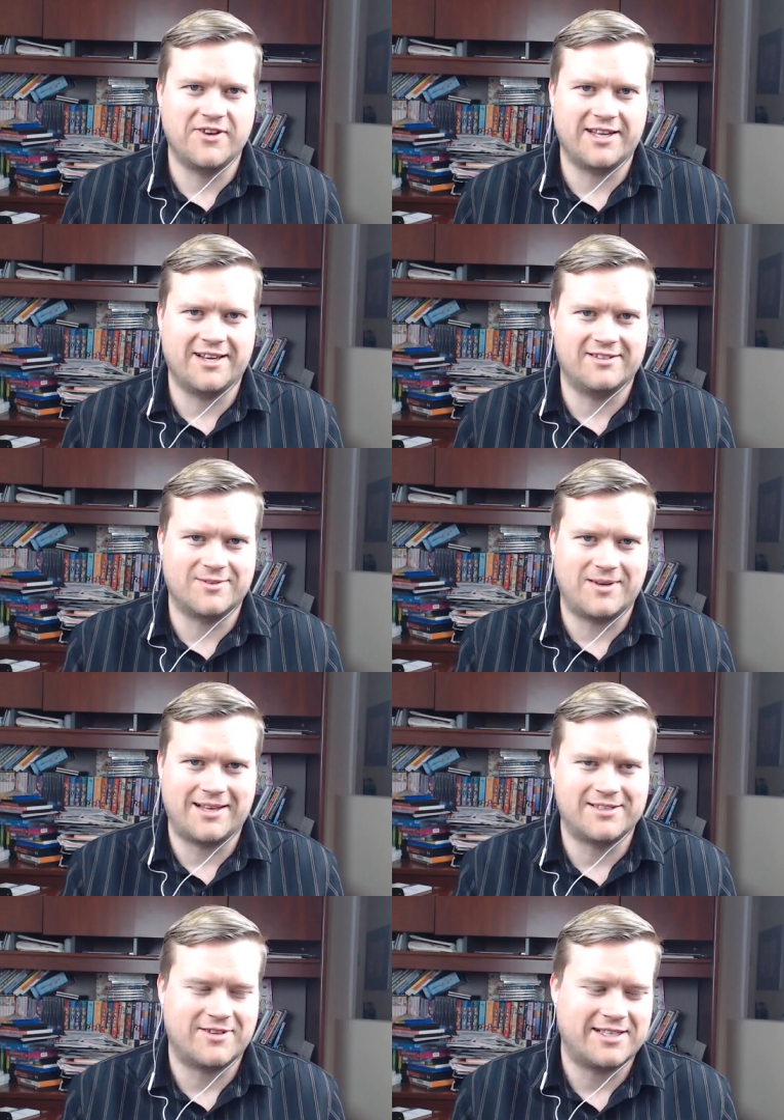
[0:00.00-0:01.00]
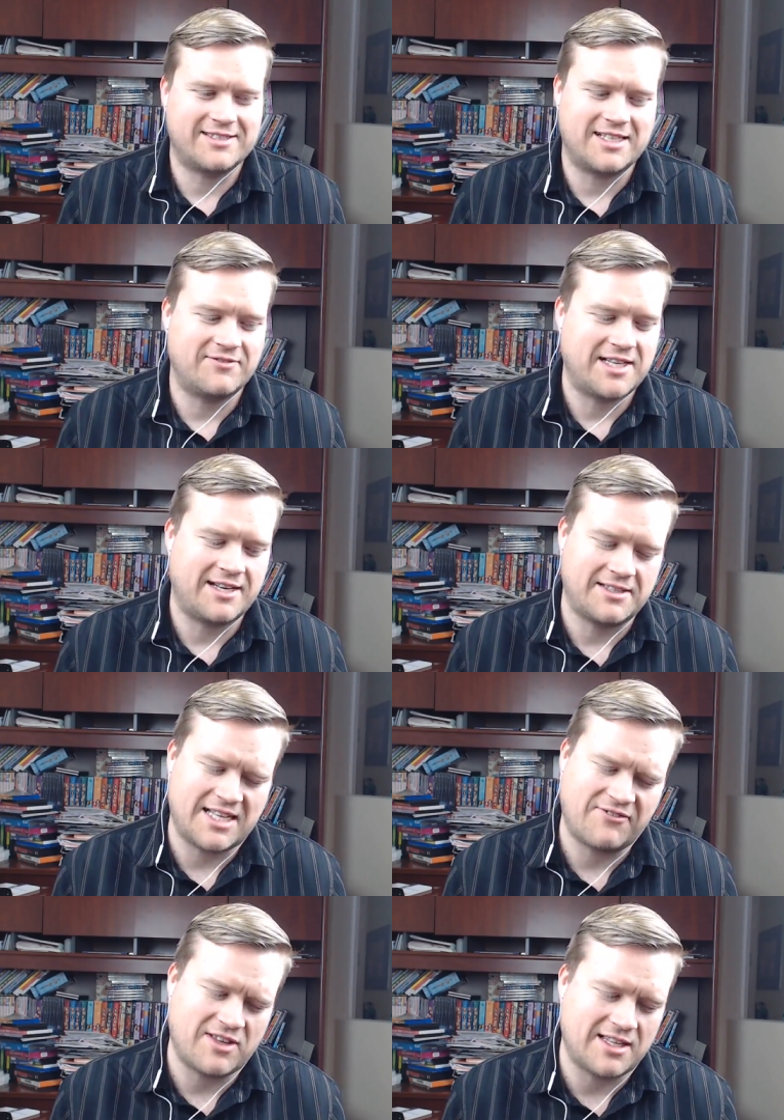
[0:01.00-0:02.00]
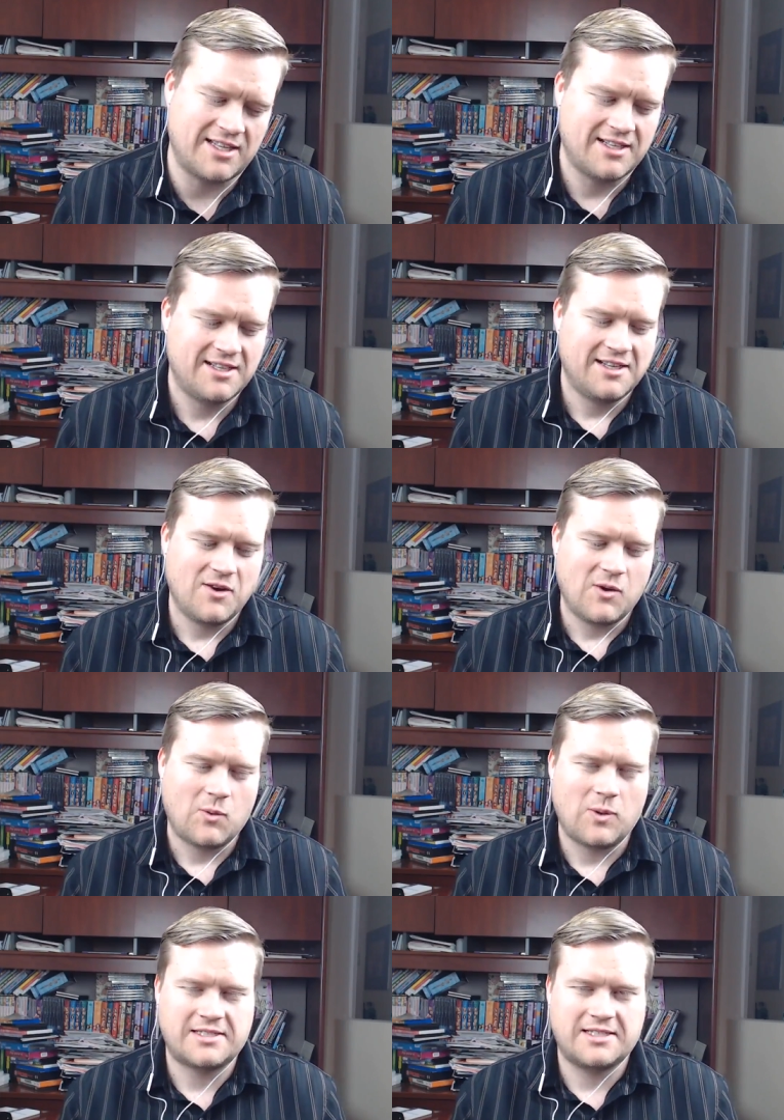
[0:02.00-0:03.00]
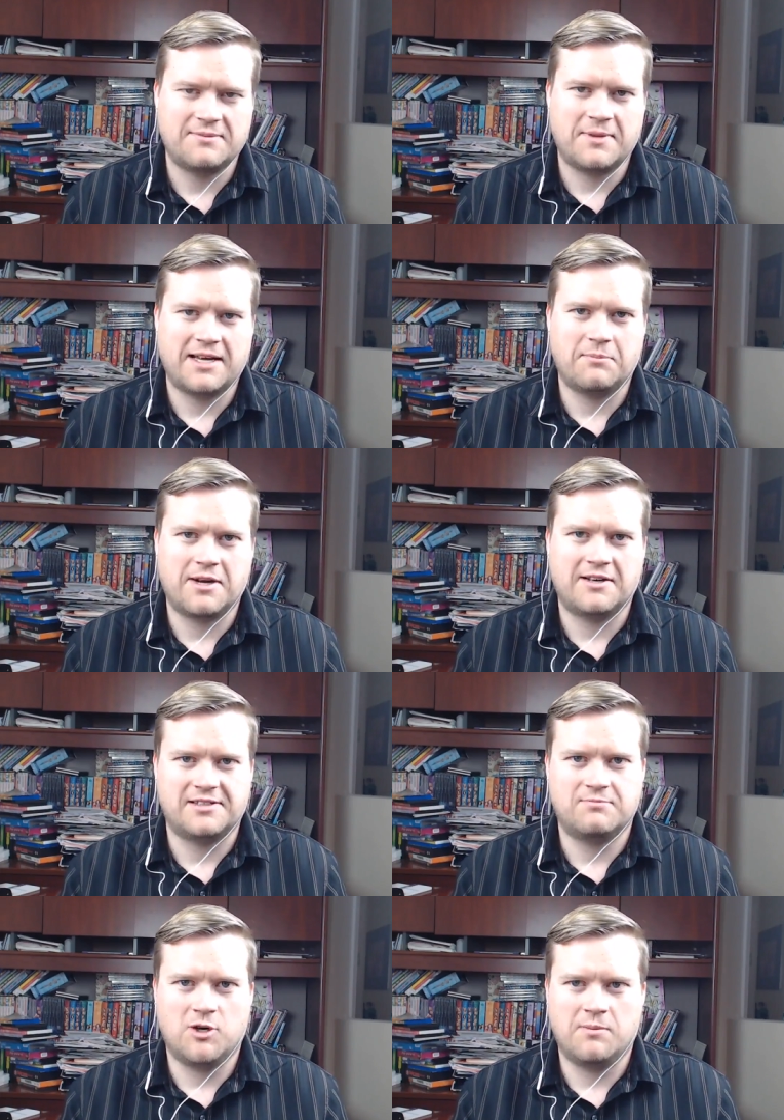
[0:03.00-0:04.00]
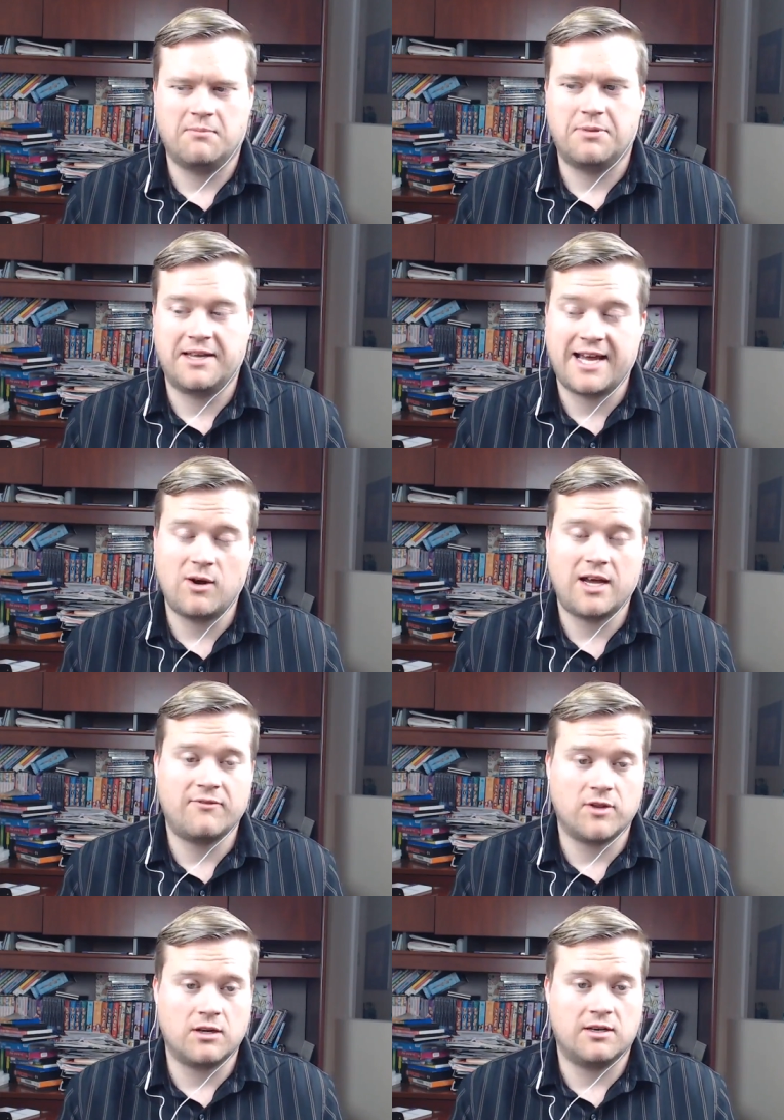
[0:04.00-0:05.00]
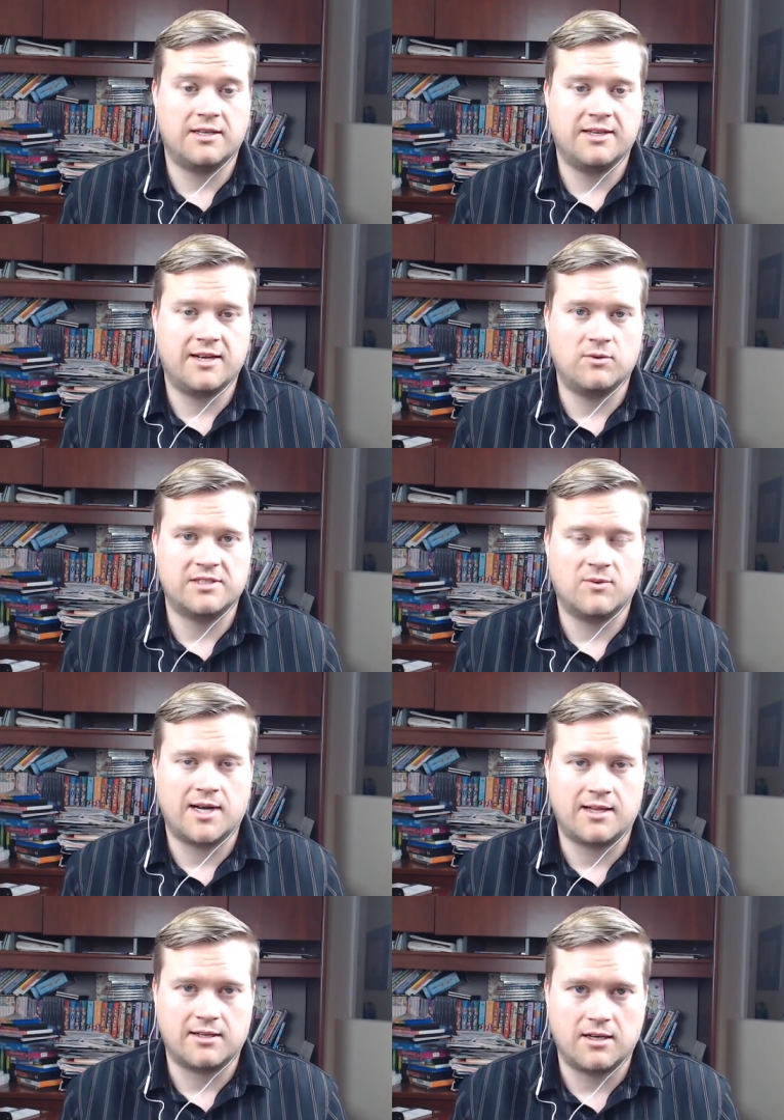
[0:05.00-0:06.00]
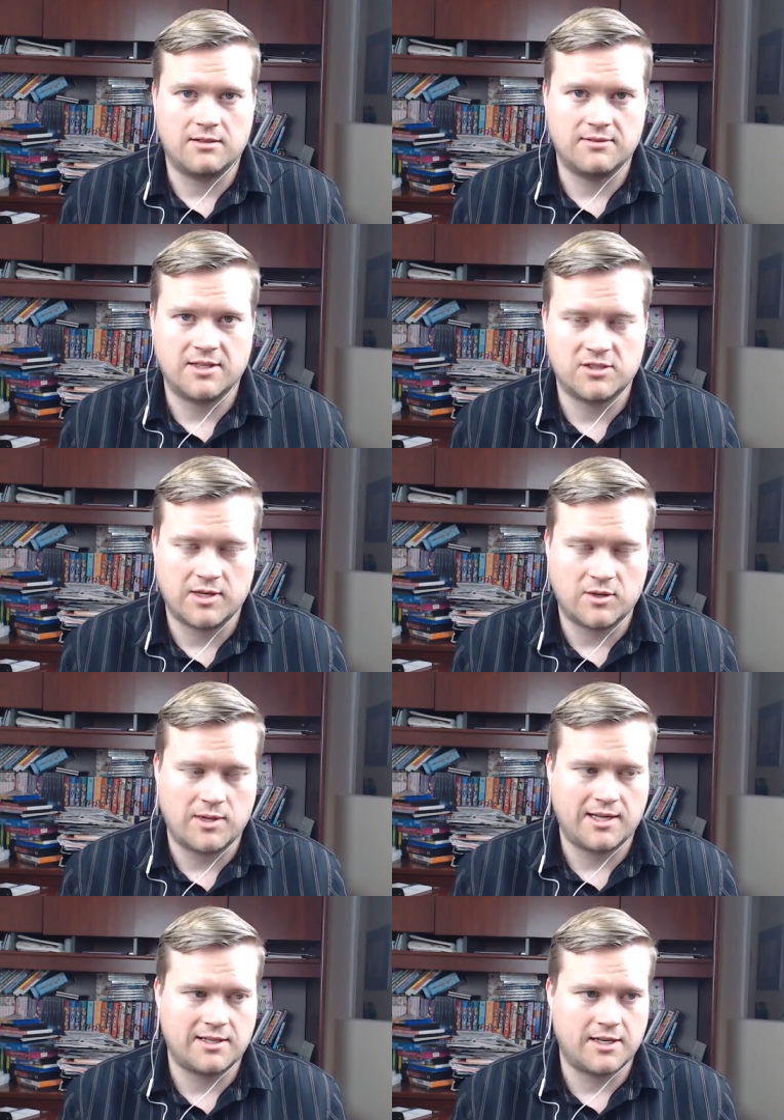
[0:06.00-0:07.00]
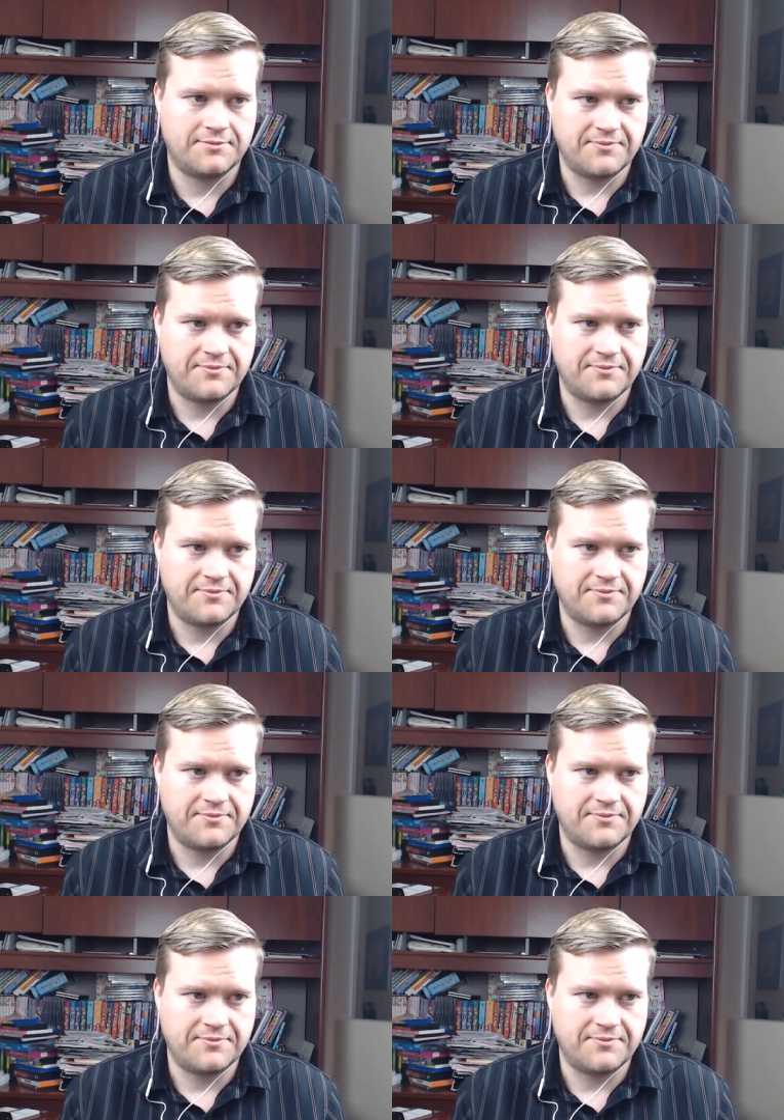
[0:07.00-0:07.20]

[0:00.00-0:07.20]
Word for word: videos while I was writing stuff down. Definitely wasn't my proudest moment, but now I have learned, and that was a while ago. That was quite a while ago.